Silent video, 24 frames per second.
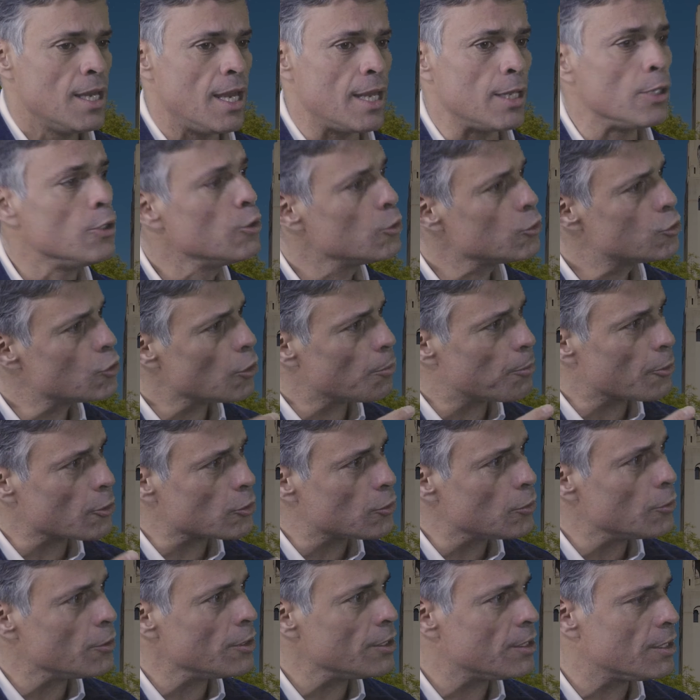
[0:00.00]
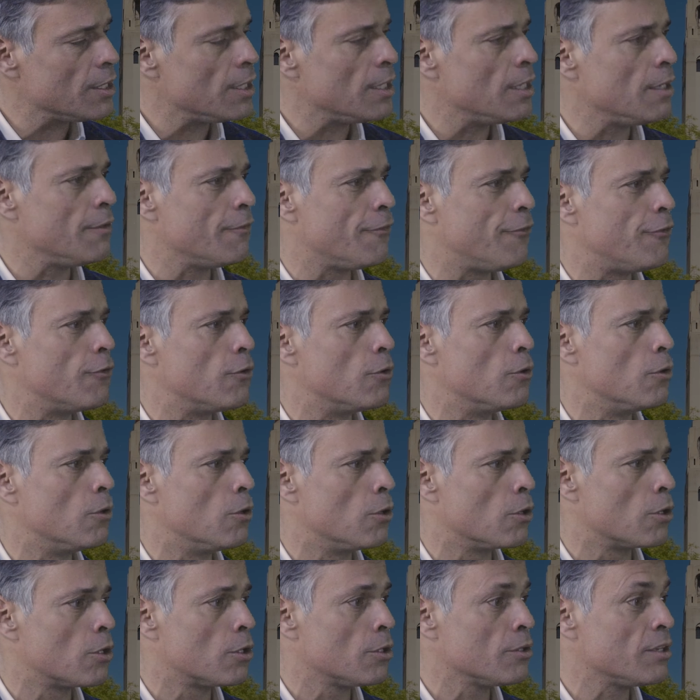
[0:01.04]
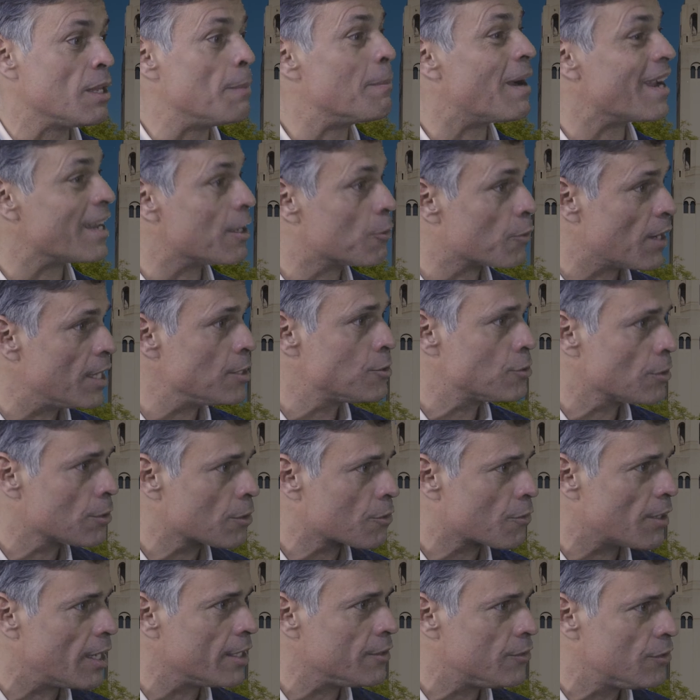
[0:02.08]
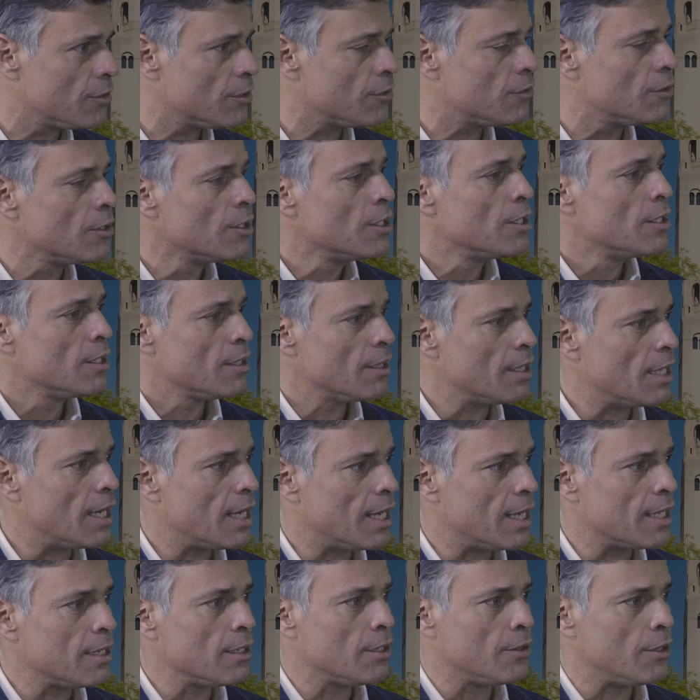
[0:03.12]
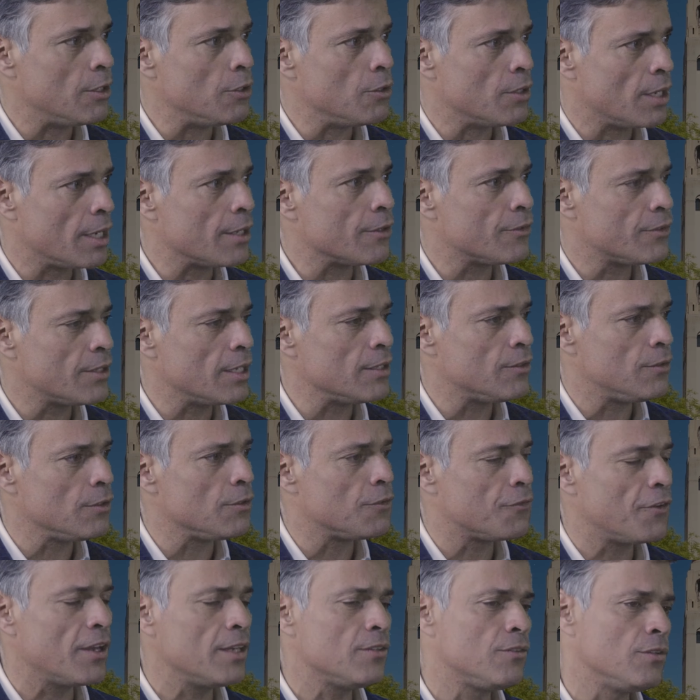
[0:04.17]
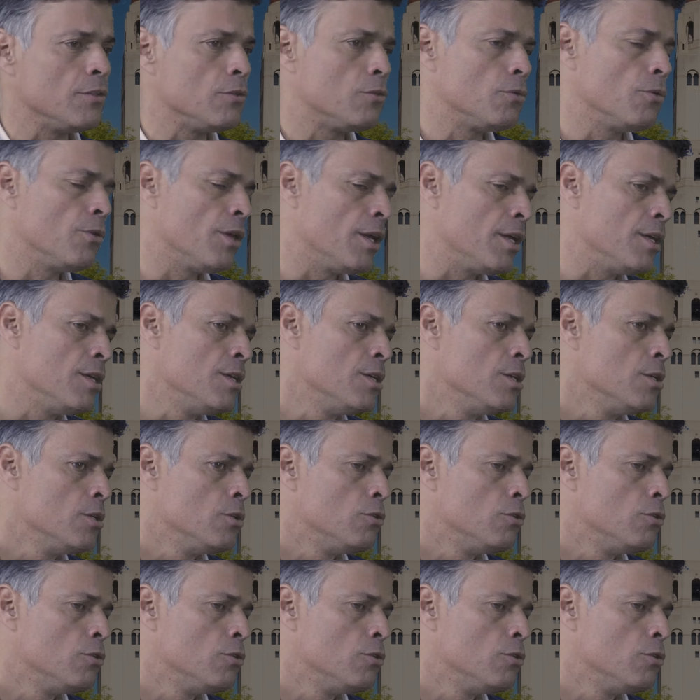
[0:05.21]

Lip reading: a huge opportunity for the migration crisis that the United States is facing today.